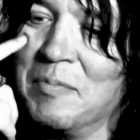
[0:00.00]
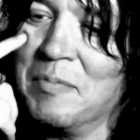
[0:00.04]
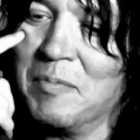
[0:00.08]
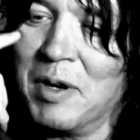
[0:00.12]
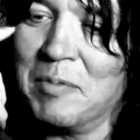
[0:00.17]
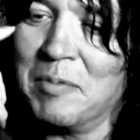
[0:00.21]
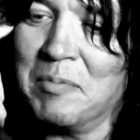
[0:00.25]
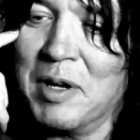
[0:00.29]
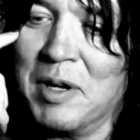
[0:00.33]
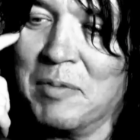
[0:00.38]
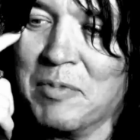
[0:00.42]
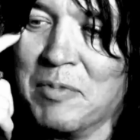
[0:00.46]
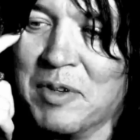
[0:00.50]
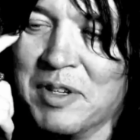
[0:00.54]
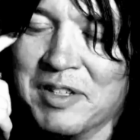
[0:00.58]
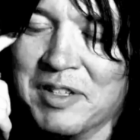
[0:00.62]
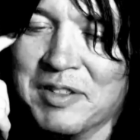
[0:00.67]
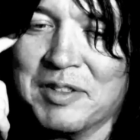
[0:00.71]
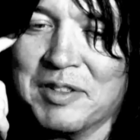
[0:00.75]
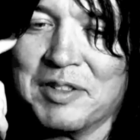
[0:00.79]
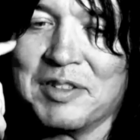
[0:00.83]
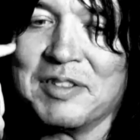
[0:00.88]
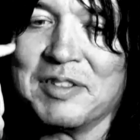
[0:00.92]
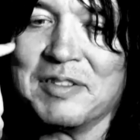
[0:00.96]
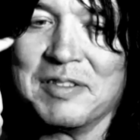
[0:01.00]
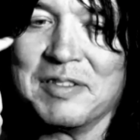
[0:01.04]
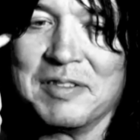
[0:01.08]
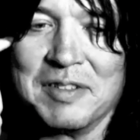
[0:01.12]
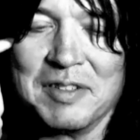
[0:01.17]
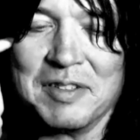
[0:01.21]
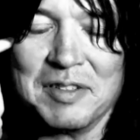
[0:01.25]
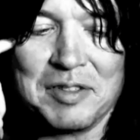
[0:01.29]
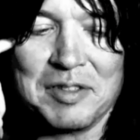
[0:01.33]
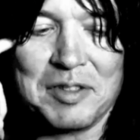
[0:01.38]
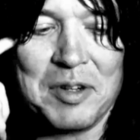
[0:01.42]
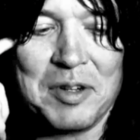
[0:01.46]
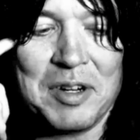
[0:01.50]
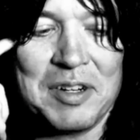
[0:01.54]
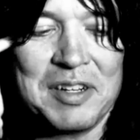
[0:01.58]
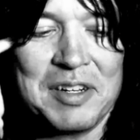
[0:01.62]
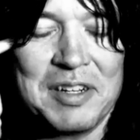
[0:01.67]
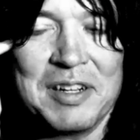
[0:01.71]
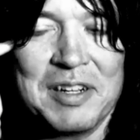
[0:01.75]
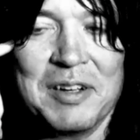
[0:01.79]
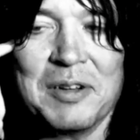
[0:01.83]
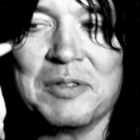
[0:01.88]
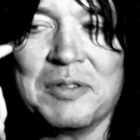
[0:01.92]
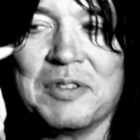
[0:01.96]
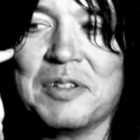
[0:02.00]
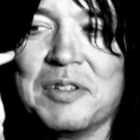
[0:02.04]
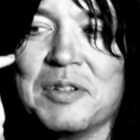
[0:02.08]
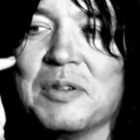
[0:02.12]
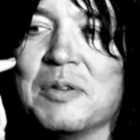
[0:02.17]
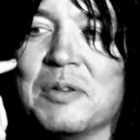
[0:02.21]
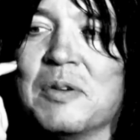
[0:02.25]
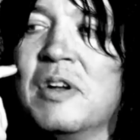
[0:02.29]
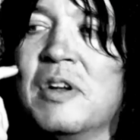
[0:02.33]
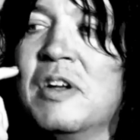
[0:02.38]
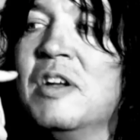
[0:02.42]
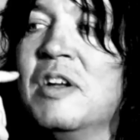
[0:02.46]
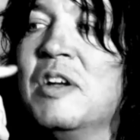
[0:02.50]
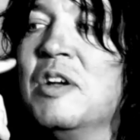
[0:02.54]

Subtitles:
My memory is starting to go too.